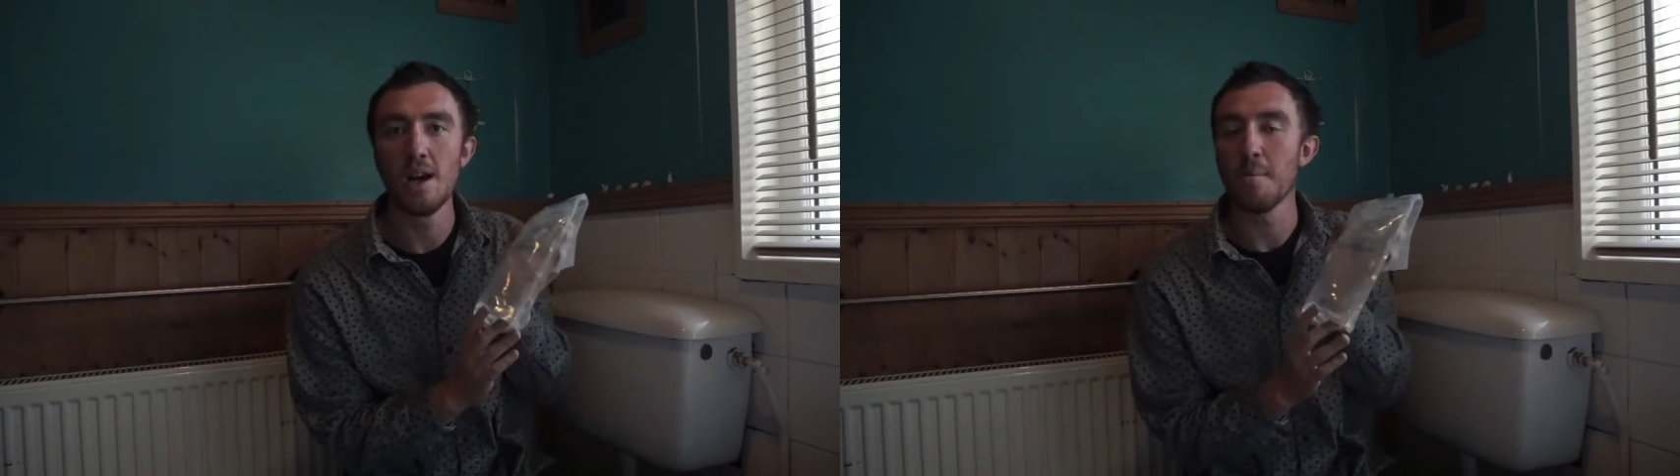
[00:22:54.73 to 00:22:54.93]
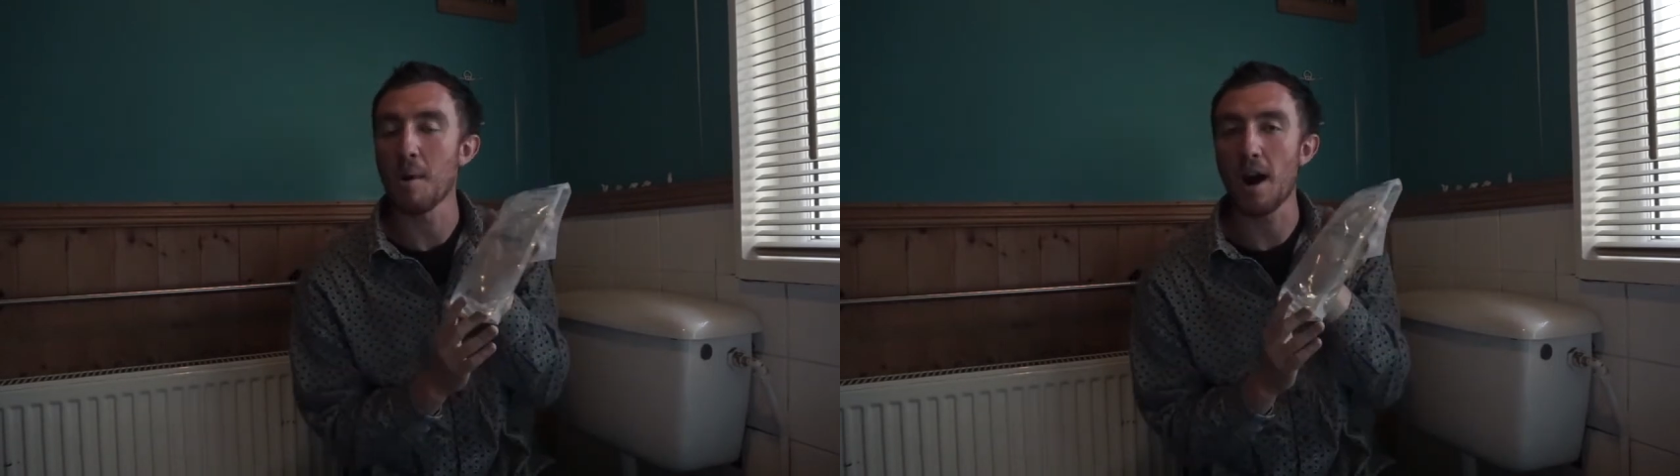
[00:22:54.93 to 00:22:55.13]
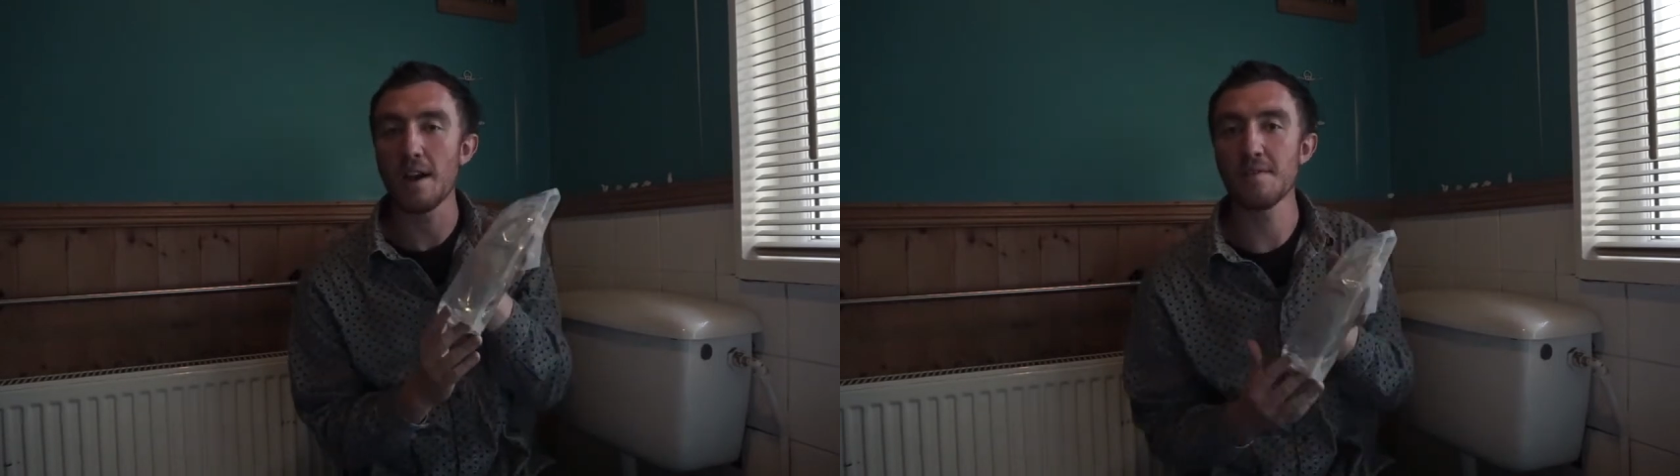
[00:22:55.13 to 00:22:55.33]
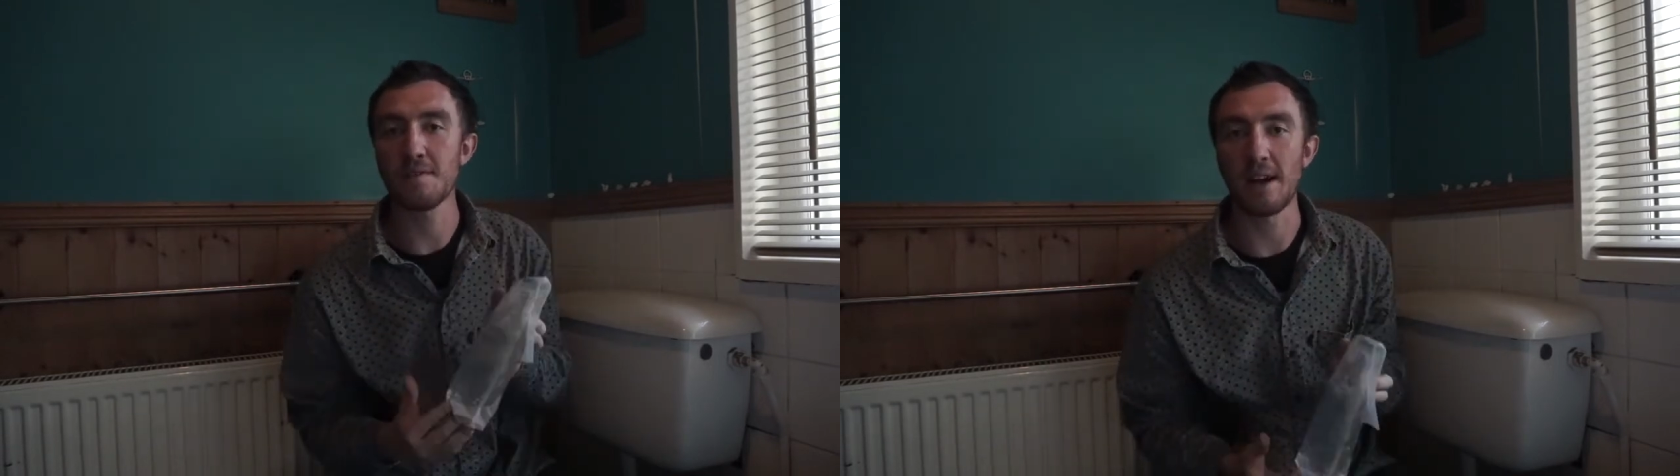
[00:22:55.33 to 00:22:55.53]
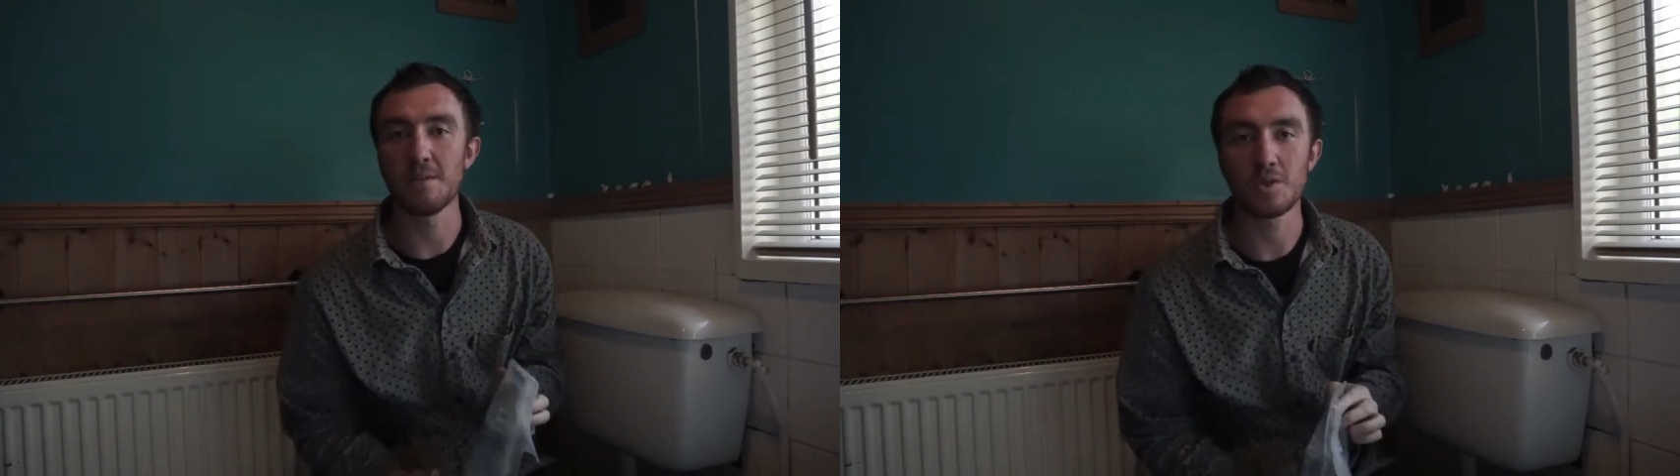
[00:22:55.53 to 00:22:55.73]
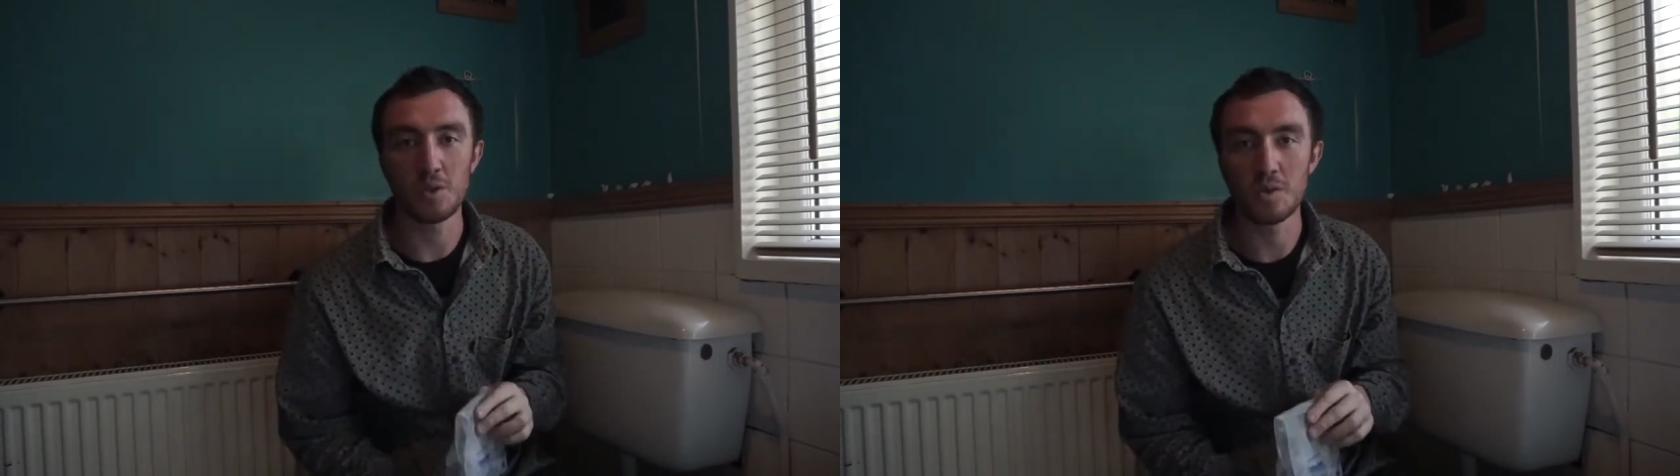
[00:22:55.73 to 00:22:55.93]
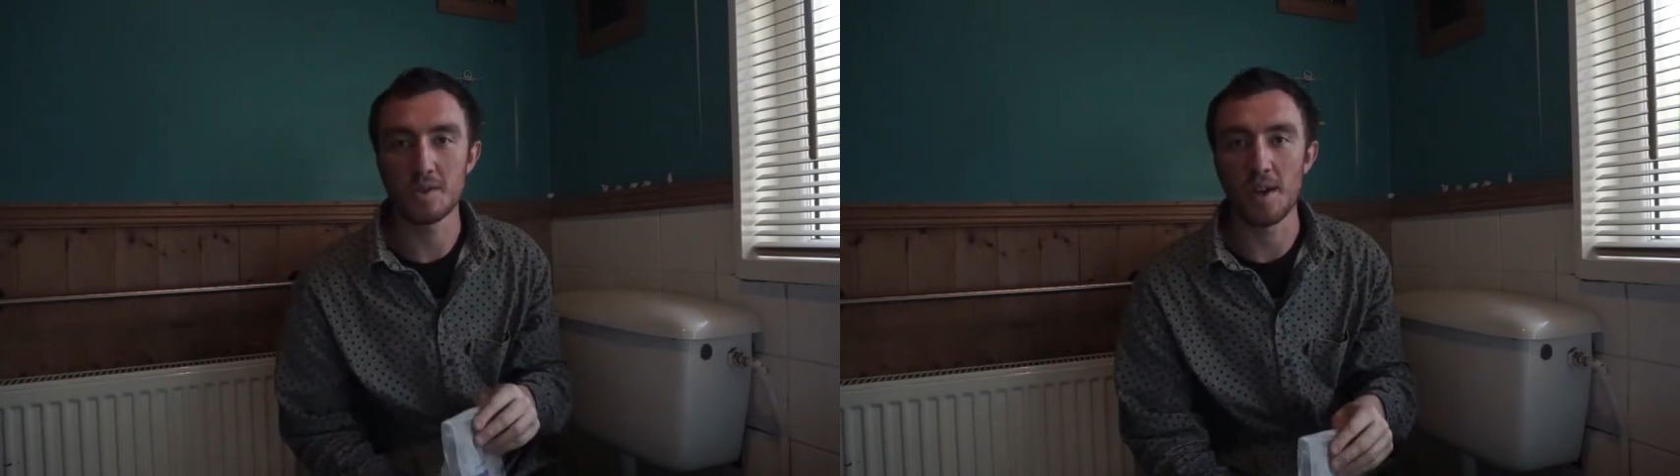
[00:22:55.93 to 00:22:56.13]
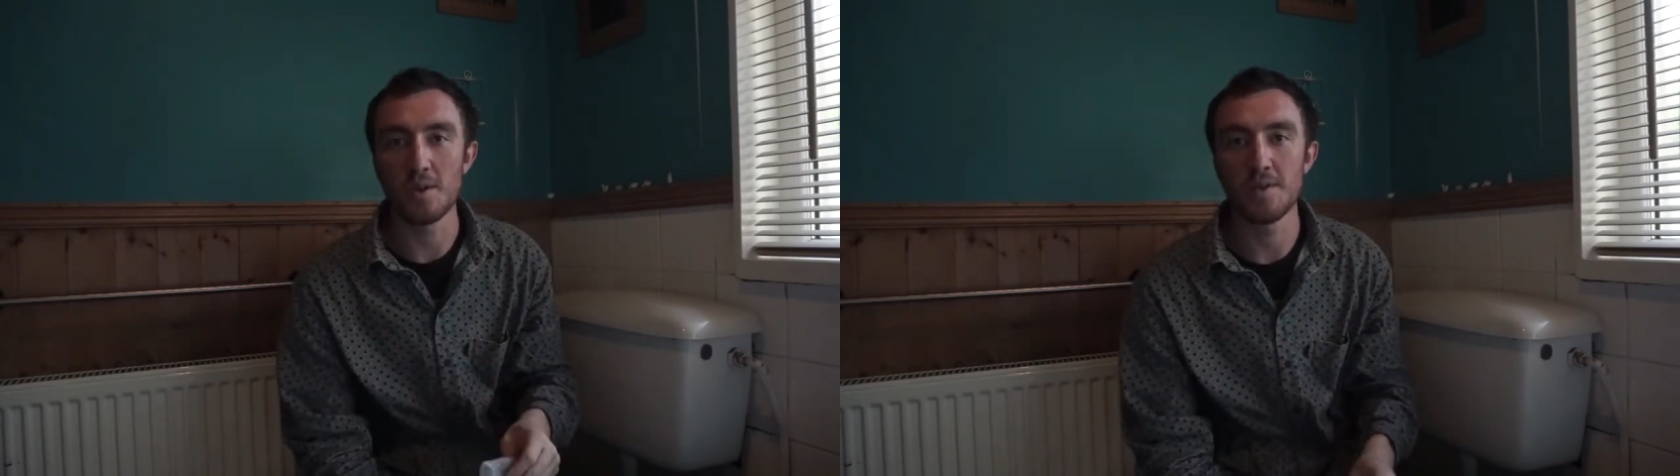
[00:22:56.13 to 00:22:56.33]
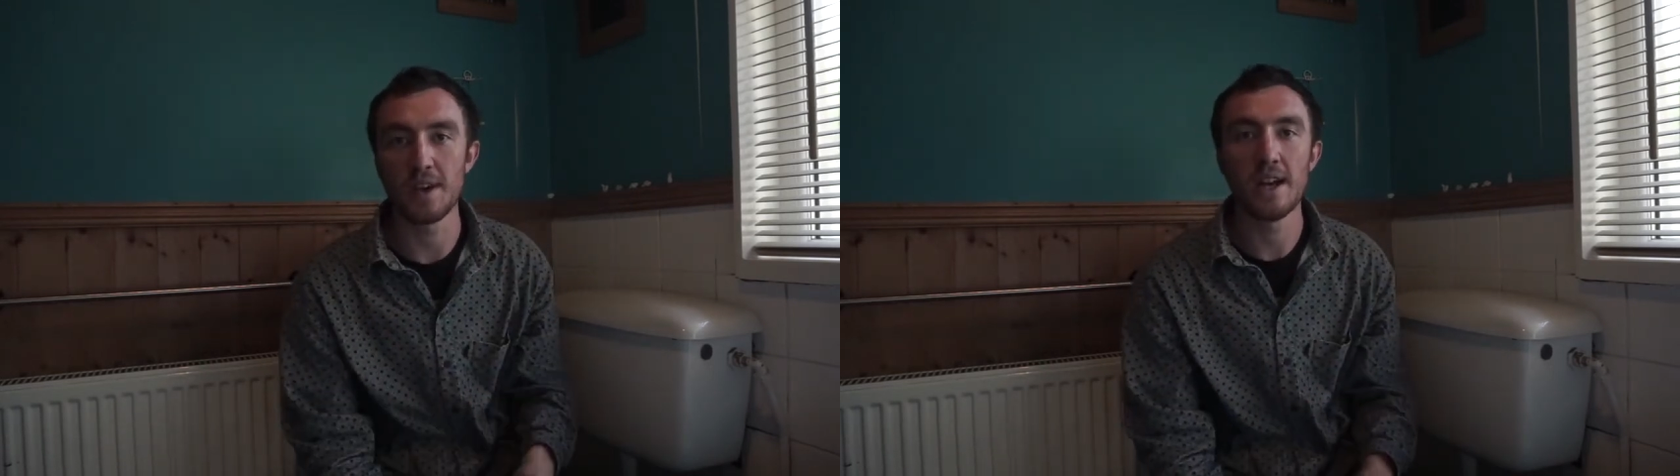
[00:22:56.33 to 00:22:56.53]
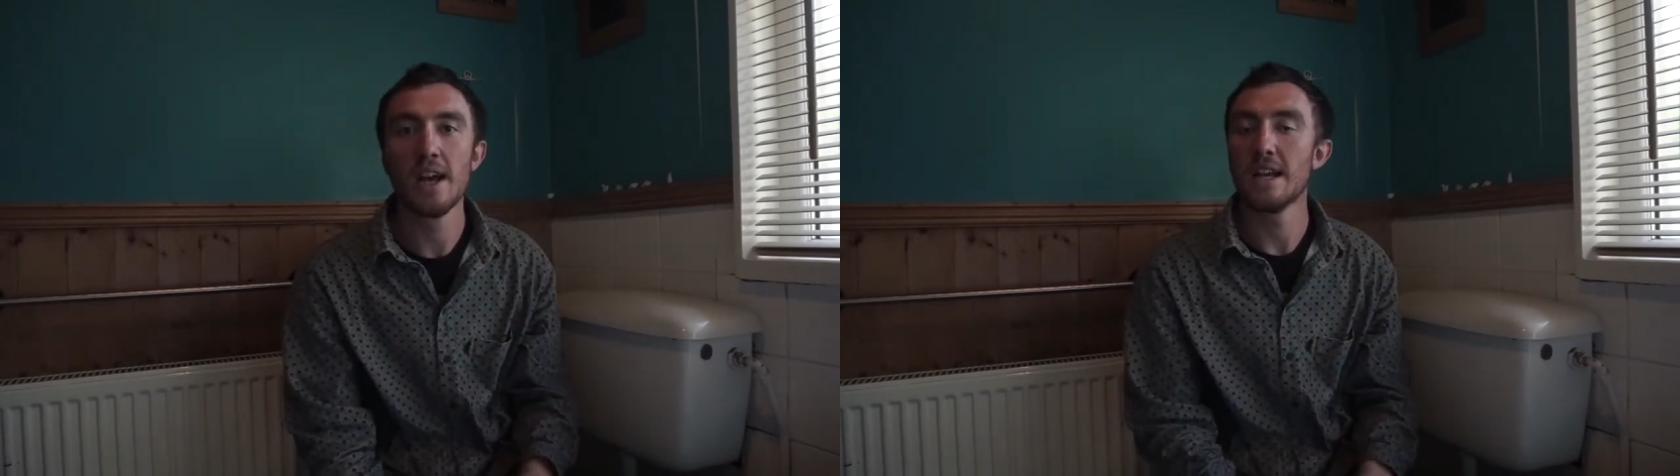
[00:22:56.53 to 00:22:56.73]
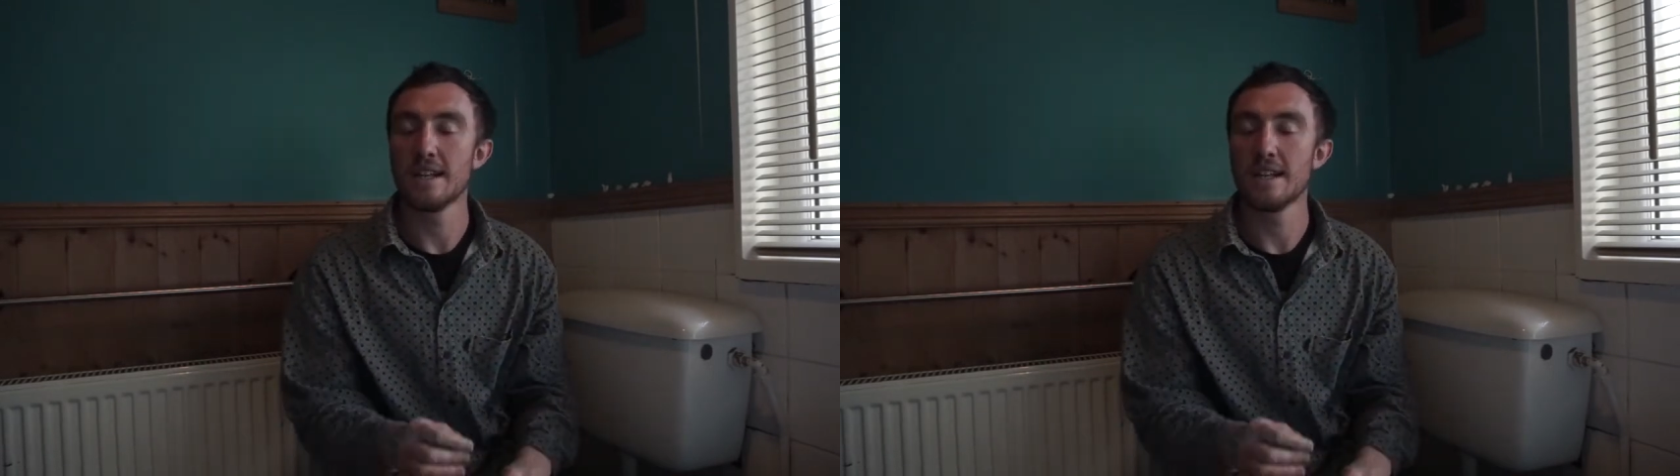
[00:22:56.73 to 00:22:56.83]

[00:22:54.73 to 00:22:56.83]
But I've found also that